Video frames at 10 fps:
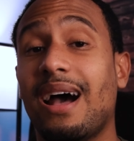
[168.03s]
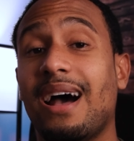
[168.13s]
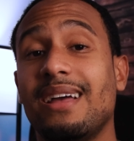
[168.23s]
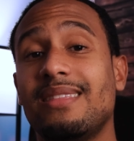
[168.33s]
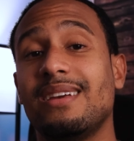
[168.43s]

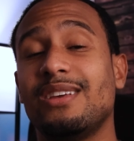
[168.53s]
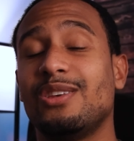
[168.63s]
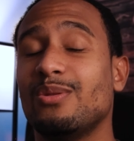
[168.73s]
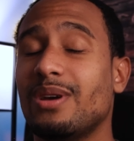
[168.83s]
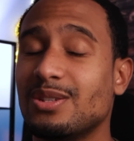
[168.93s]
I
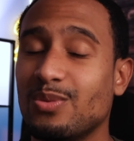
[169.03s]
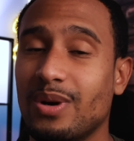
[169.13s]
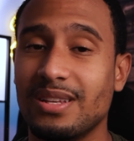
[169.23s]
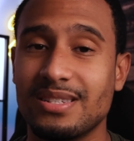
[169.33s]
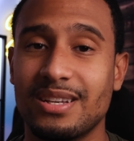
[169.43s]
thank you as
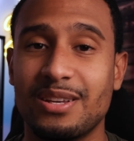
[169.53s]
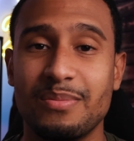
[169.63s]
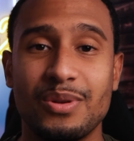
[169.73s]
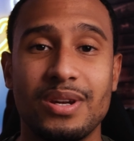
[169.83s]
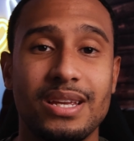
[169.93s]
well as the
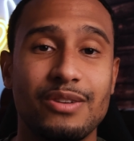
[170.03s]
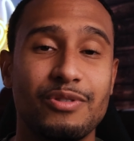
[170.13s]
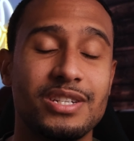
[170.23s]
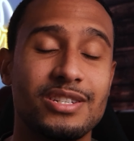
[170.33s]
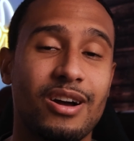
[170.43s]
community
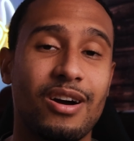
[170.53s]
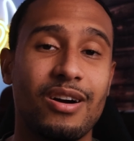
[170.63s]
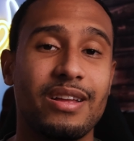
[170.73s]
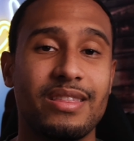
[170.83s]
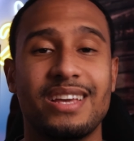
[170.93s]
reaches
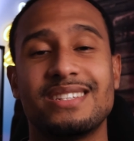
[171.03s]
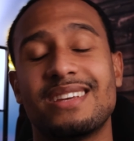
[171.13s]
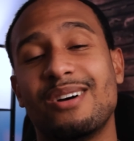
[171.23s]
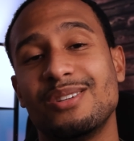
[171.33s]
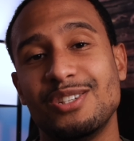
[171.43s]
our thanks
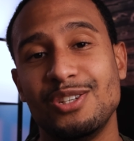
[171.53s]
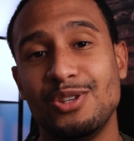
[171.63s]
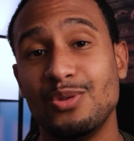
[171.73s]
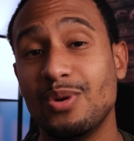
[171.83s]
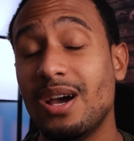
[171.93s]
out to
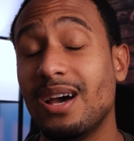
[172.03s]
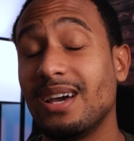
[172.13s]
you.